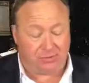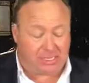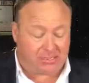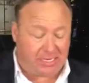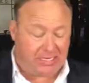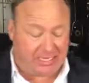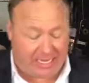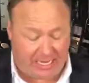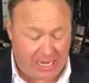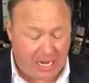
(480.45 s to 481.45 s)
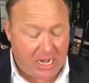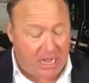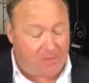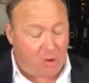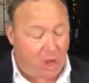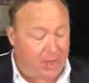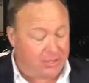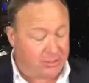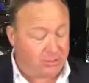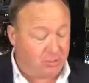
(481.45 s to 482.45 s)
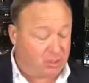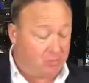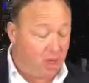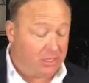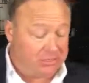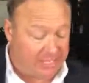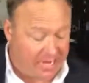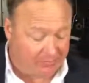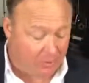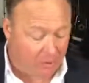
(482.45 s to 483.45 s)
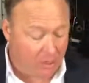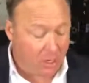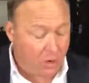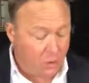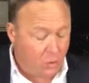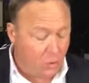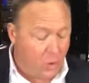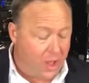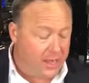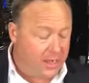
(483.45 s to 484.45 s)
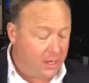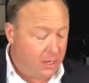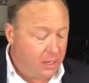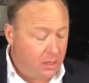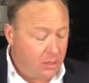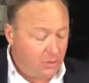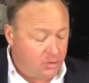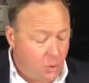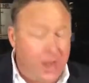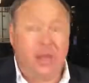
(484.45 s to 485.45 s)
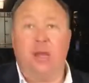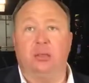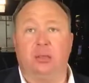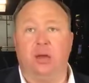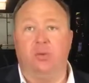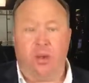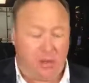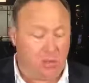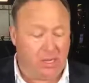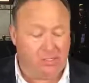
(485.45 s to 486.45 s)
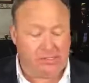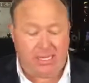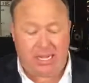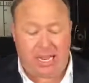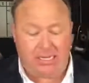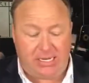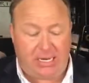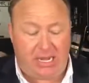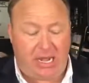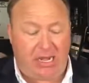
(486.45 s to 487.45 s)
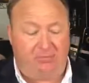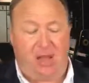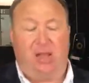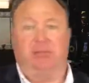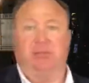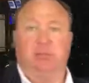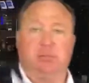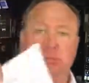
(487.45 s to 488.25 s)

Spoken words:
in 2018, and their audience is the smallest ever, 1/20th of what it was in 1985.